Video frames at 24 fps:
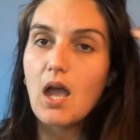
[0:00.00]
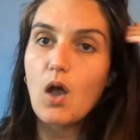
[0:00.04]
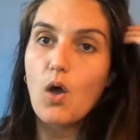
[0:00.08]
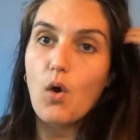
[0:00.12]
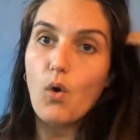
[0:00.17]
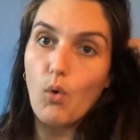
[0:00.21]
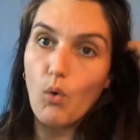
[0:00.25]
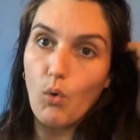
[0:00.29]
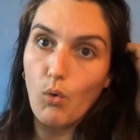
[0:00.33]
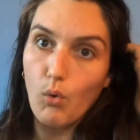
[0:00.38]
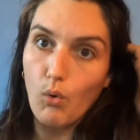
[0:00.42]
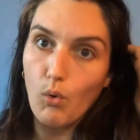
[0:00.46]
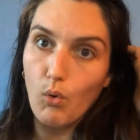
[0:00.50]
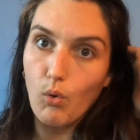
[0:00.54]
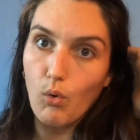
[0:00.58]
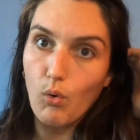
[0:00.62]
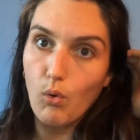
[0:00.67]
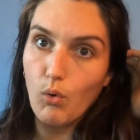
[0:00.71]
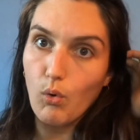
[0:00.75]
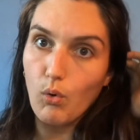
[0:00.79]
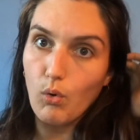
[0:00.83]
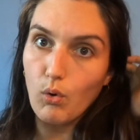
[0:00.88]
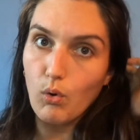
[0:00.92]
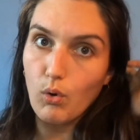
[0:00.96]

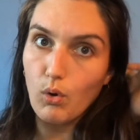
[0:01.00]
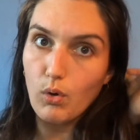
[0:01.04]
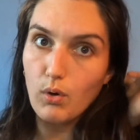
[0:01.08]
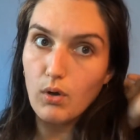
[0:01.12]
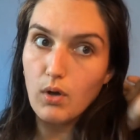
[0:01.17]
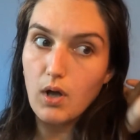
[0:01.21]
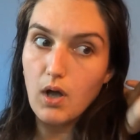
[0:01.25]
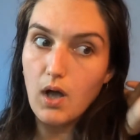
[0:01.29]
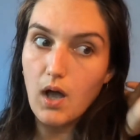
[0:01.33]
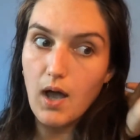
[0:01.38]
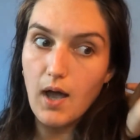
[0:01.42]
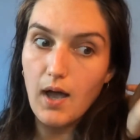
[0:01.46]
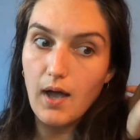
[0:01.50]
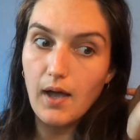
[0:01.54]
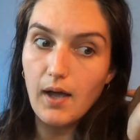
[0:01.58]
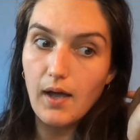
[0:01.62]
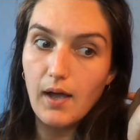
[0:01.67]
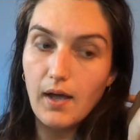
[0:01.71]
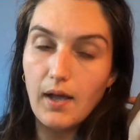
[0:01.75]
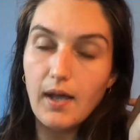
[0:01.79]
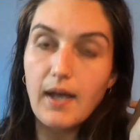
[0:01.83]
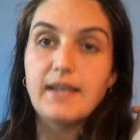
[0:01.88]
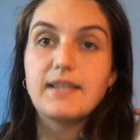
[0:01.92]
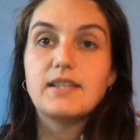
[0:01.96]
or
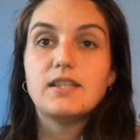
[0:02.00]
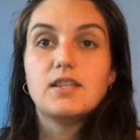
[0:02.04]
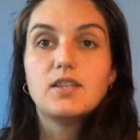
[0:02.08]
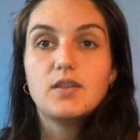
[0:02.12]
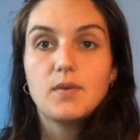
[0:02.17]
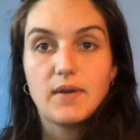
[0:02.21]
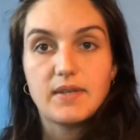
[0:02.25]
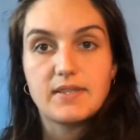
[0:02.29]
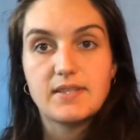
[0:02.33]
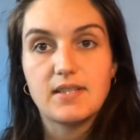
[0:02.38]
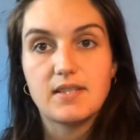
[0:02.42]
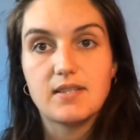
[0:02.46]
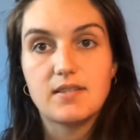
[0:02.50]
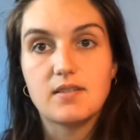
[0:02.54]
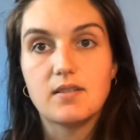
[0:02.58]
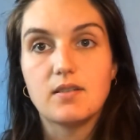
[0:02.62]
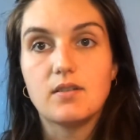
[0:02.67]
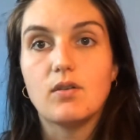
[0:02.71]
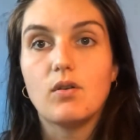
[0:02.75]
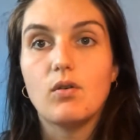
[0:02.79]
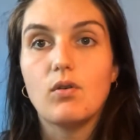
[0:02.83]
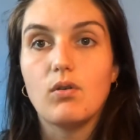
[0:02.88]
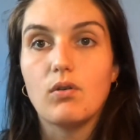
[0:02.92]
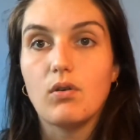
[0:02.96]
a US citizen
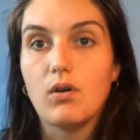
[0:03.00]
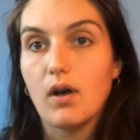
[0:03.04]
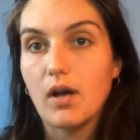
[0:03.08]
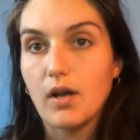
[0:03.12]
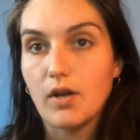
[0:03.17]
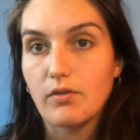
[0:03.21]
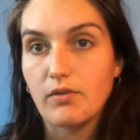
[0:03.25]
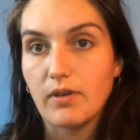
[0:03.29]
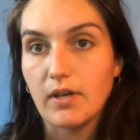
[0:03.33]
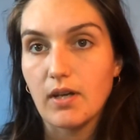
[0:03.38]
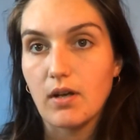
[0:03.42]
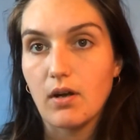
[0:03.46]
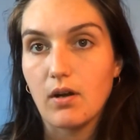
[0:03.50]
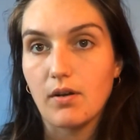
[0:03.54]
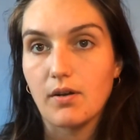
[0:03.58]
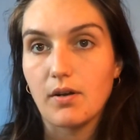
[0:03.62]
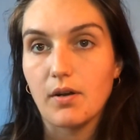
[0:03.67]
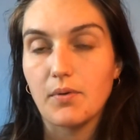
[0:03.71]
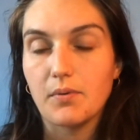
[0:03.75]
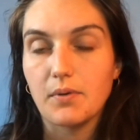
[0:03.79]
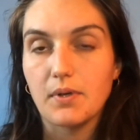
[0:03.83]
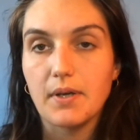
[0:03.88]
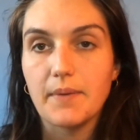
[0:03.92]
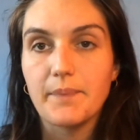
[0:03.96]
or a green card
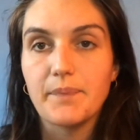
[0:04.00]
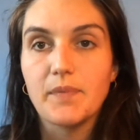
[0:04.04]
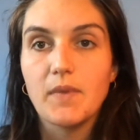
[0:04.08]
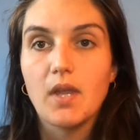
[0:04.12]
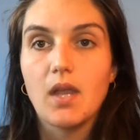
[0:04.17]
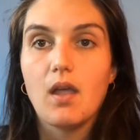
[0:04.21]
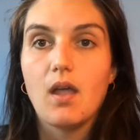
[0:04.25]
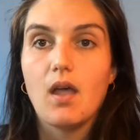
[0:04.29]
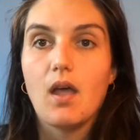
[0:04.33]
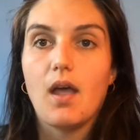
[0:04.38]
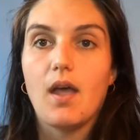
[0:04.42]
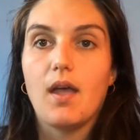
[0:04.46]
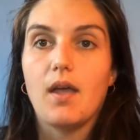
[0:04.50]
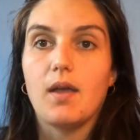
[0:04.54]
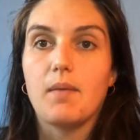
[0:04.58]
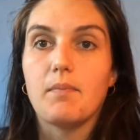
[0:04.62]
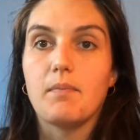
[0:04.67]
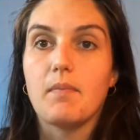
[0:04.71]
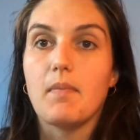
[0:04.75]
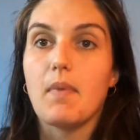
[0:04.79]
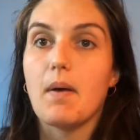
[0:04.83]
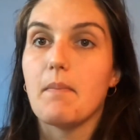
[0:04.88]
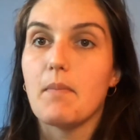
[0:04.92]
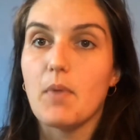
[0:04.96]
holder.
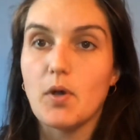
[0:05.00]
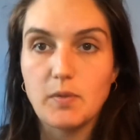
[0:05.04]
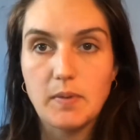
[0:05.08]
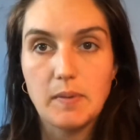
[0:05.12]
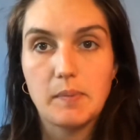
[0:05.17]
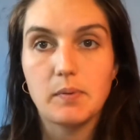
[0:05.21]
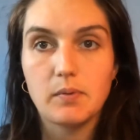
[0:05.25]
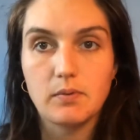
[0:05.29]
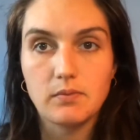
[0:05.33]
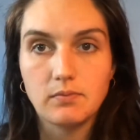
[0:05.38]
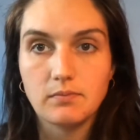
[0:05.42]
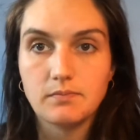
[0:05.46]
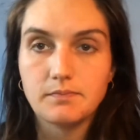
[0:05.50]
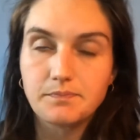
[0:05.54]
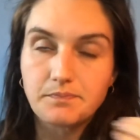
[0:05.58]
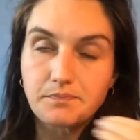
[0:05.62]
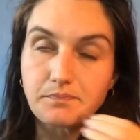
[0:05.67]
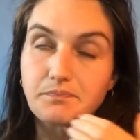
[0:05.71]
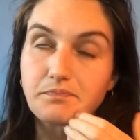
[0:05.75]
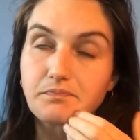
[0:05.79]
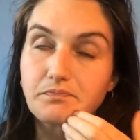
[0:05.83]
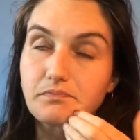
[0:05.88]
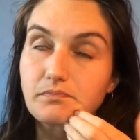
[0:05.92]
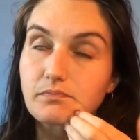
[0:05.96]
Most people
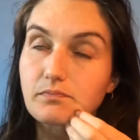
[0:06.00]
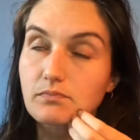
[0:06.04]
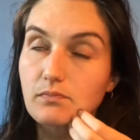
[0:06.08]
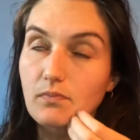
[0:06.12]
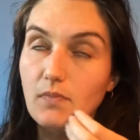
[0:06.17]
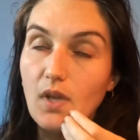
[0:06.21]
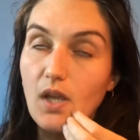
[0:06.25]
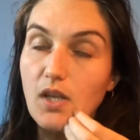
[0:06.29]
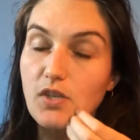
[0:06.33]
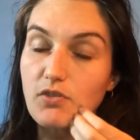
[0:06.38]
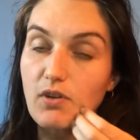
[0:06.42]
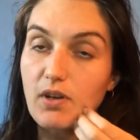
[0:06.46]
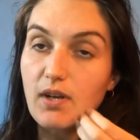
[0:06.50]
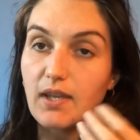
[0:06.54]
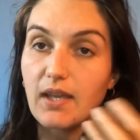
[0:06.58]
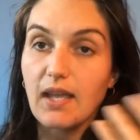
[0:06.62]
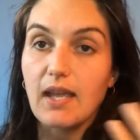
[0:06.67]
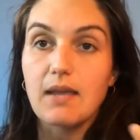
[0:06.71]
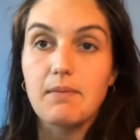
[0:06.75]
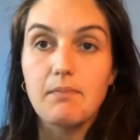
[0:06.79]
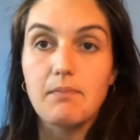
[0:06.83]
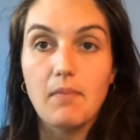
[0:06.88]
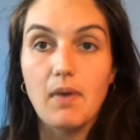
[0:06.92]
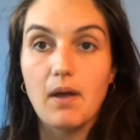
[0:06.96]
trying to get
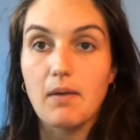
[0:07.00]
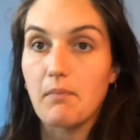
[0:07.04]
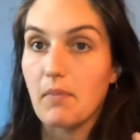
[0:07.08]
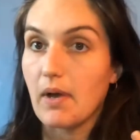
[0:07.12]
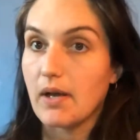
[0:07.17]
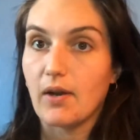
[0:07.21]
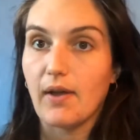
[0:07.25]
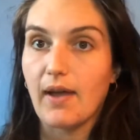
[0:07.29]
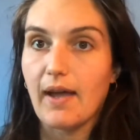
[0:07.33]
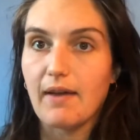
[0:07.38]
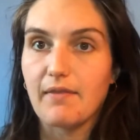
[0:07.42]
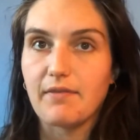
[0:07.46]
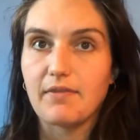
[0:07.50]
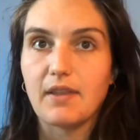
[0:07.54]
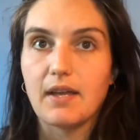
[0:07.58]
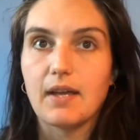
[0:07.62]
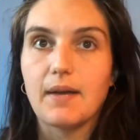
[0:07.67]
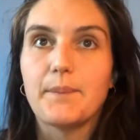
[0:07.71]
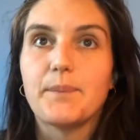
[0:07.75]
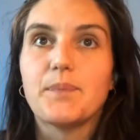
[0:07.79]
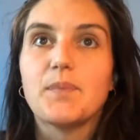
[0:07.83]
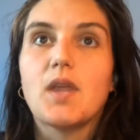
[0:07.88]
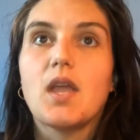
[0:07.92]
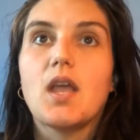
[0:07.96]
in might not have that.
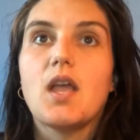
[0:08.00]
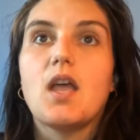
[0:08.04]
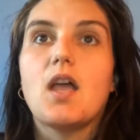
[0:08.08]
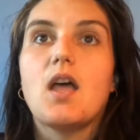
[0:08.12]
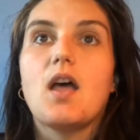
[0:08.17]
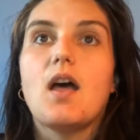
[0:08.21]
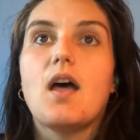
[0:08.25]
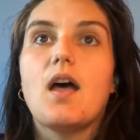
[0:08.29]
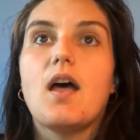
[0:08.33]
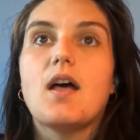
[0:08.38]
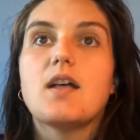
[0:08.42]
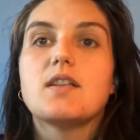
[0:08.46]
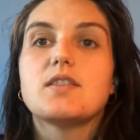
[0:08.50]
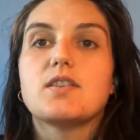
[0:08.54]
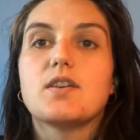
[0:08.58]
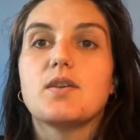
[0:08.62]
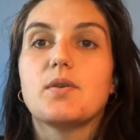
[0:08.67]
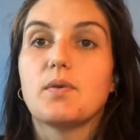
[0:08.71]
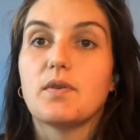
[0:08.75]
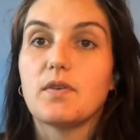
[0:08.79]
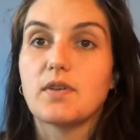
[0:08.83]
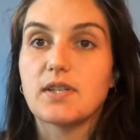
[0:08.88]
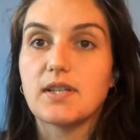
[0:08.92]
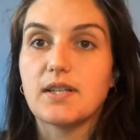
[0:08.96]
So we've
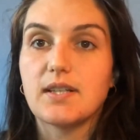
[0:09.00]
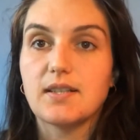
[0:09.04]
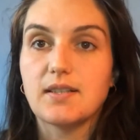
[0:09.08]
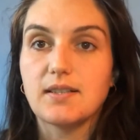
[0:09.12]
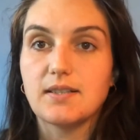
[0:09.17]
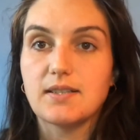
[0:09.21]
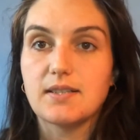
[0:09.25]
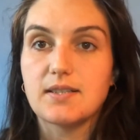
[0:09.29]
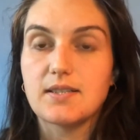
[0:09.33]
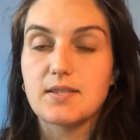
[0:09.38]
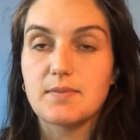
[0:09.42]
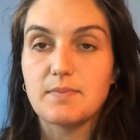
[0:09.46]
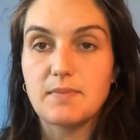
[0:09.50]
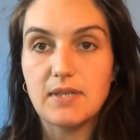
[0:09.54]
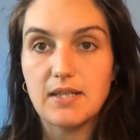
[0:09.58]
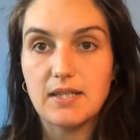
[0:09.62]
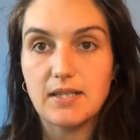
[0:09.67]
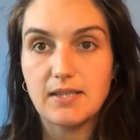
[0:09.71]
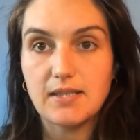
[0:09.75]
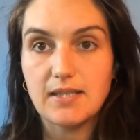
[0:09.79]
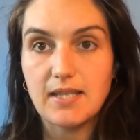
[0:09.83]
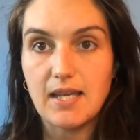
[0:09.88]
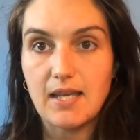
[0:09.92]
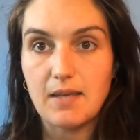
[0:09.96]
got some little
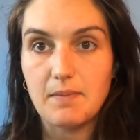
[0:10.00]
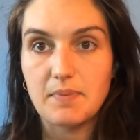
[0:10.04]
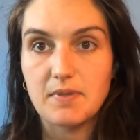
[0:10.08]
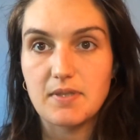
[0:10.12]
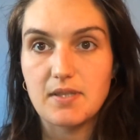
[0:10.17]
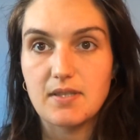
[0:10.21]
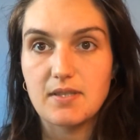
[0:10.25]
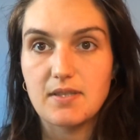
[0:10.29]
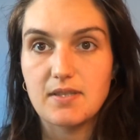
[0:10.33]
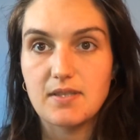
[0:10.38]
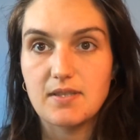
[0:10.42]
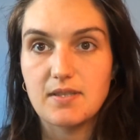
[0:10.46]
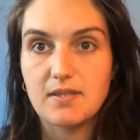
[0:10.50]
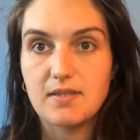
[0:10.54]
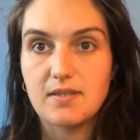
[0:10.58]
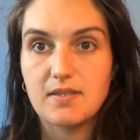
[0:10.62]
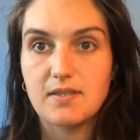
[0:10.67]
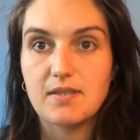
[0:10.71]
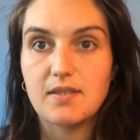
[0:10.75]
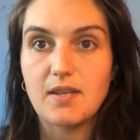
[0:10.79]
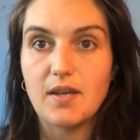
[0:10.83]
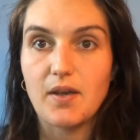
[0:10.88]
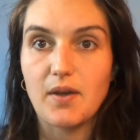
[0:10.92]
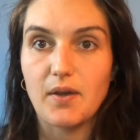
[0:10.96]
tips.
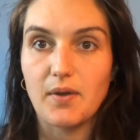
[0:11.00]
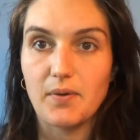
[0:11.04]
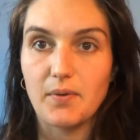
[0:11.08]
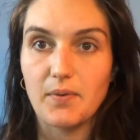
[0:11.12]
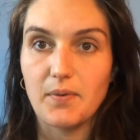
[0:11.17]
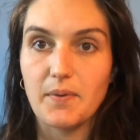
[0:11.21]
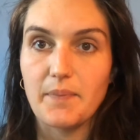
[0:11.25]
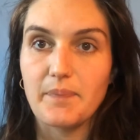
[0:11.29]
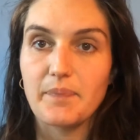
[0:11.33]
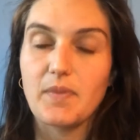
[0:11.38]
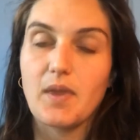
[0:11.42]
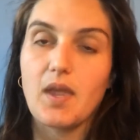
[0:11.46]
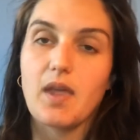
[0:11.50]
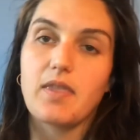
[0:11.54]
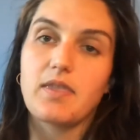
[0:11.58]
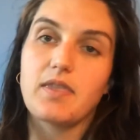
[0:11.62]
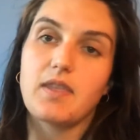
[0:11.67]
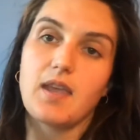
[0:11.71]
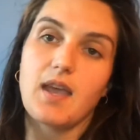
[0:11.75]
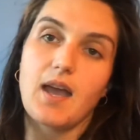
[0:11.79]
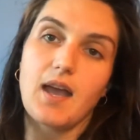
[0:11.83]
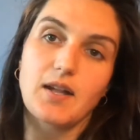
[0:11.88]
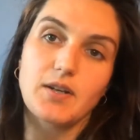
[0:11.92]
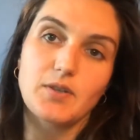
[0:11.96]
So the
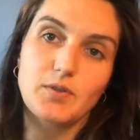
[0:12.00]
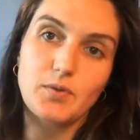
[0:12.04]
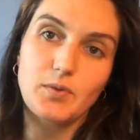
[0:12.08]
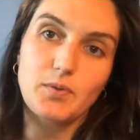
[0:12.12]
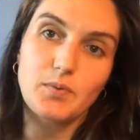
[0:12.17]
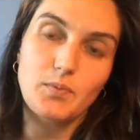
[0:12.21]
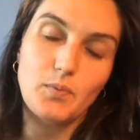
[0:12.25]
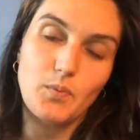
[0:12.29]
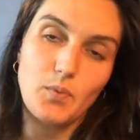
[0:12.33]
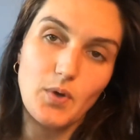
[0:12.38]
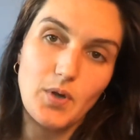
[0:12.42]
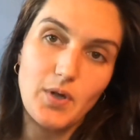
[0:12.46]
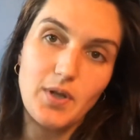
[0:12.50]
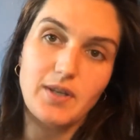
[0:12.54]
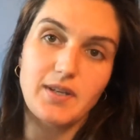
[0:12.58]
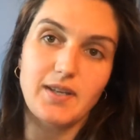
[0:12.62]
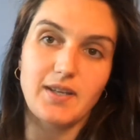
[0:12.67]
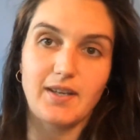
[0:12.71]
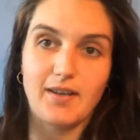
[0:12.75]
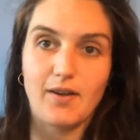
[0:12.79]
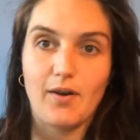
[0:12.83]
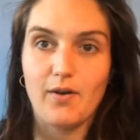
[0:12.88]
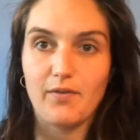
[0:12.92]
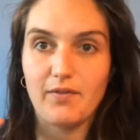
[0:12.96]
actual wording
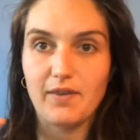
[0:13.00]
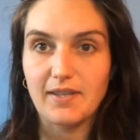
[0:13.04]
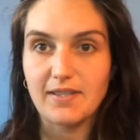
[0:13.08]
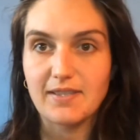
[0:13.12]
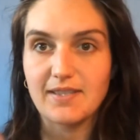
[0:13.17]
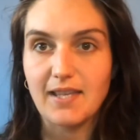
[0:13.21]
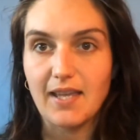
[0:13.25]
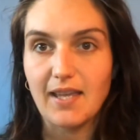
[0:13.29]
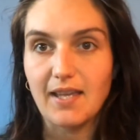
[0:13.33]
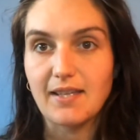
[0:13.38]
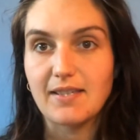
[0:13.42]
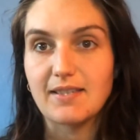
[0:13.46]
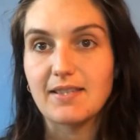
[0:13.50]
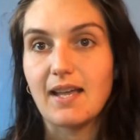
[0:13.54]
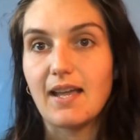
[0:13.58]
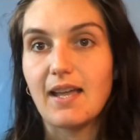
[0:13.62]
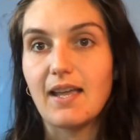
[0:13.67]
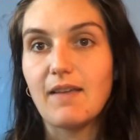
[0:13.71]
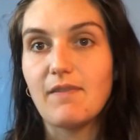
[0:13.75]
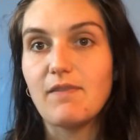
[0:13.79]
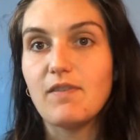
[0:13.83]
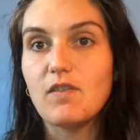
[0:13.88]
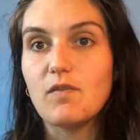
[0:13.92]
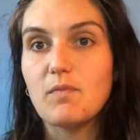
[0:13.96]
of it states that
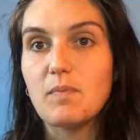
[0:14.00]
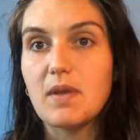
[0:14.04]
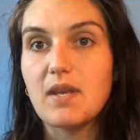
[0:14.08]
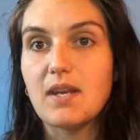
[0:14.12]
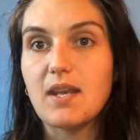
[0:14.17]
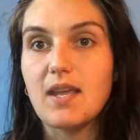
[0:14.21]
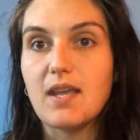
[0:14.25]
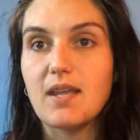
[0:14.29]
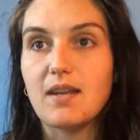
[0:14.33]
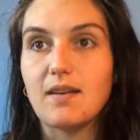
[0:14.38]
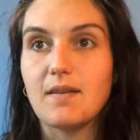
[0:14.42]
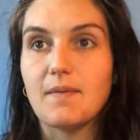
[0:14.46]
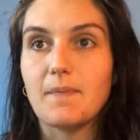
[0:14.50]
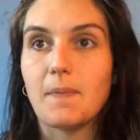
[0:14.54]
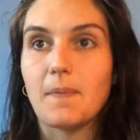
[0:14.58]
if you've been in